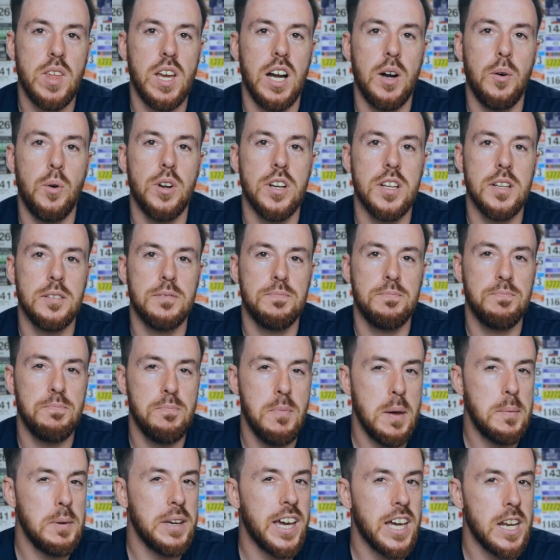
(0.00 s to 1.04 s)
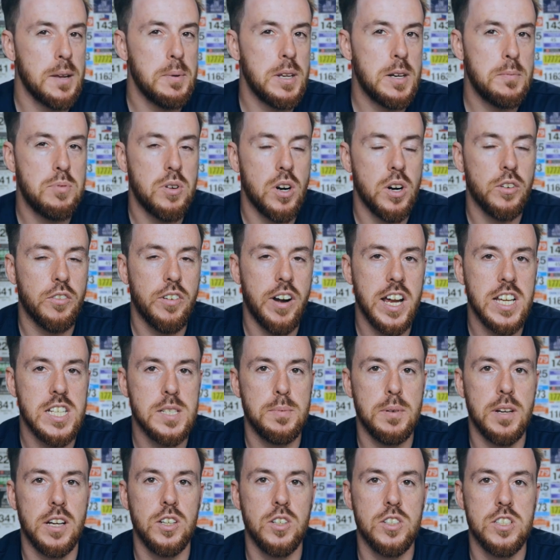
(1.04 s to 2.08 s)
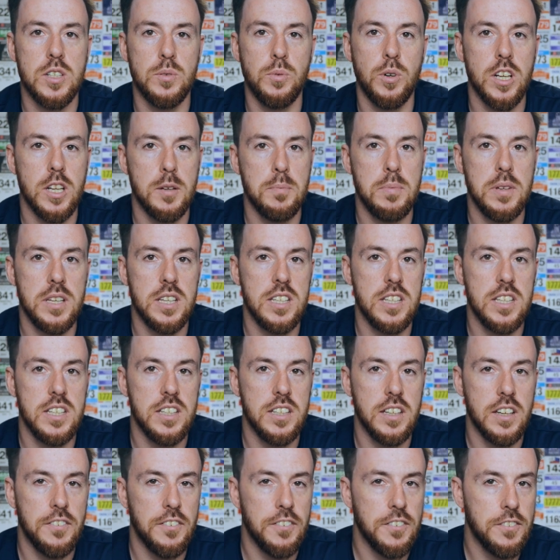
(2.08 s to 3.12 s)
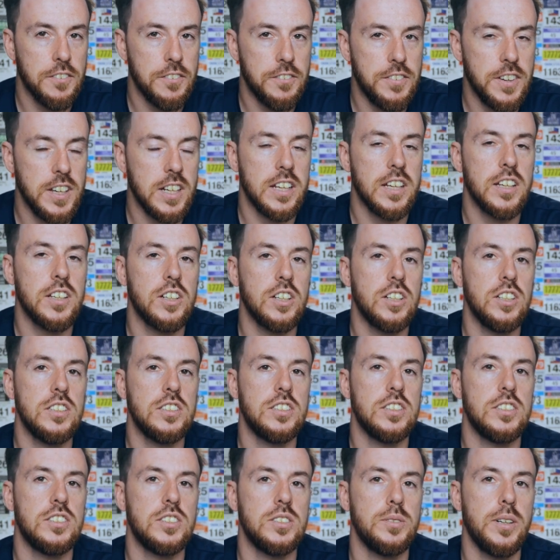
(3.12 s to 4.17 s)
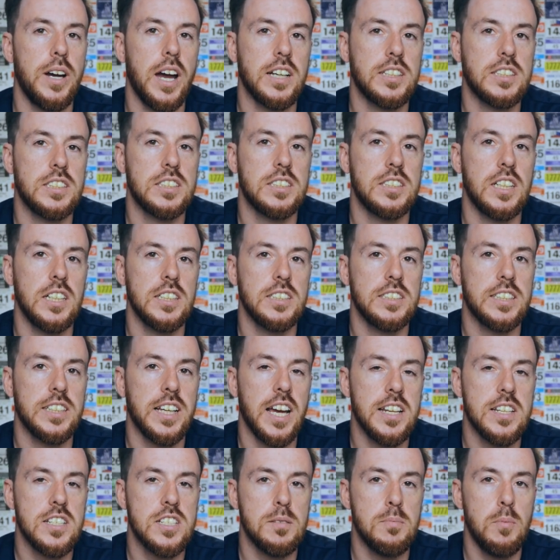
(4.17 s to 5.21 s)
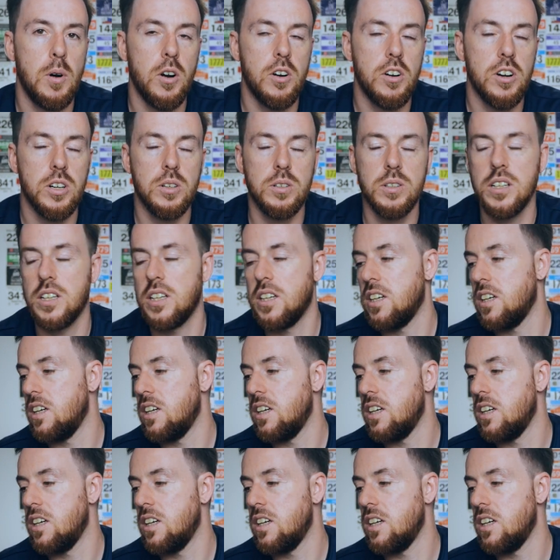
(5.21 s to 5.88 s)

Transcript: I want to maybe get a bit of progress, but I also want to be feeling good to exercise again tomorrow.